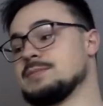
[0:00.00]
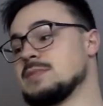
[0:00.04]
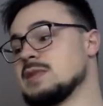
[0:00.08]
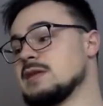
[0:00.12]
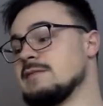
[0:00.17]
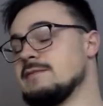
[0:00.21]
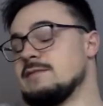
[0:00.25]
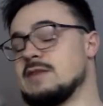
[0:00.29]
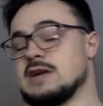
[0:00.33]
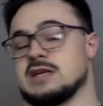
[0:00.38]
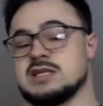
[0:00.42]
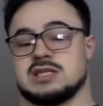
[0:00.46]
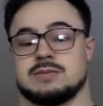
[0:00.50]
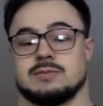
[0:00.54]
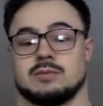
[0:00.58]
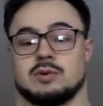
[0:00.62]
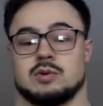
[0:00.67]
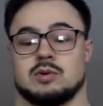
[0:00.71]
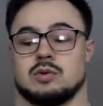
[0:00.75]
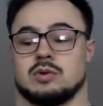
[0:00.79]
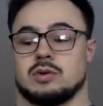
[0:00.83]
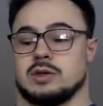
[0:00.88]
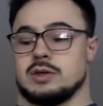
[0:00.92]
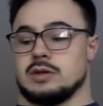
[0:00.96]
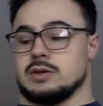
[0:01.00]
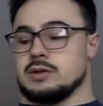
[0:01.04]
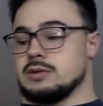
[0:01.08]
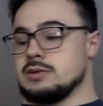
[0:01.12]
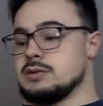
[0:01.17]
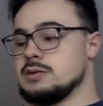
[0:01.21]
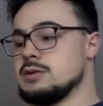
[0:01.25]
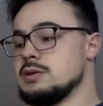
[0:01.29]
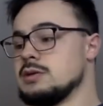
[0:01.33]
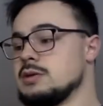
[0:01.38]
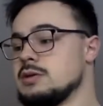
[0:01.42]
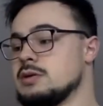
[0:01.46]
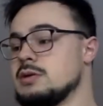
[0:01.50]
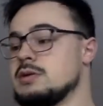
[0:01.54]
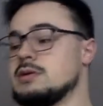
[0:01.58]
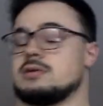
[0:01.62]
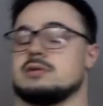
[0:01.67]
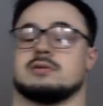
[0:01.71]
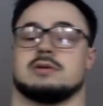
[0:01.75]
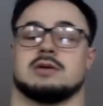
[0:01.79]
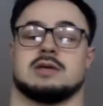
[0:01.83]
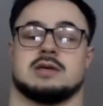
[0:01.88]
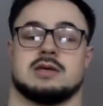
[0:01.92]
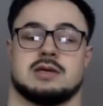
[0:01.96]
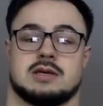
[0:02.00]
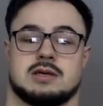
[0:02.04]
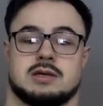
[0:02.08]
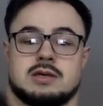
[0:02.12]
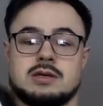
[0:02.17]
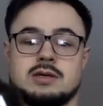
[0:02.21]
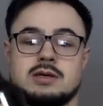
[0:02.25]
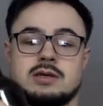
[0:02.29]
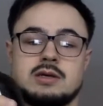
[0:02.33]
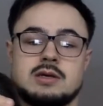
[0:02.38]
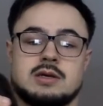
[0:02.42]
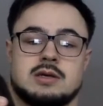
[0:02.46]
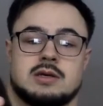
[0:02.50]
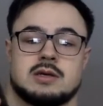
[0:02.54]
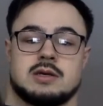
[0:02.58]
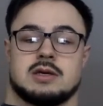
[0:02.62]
vegetable oil right here.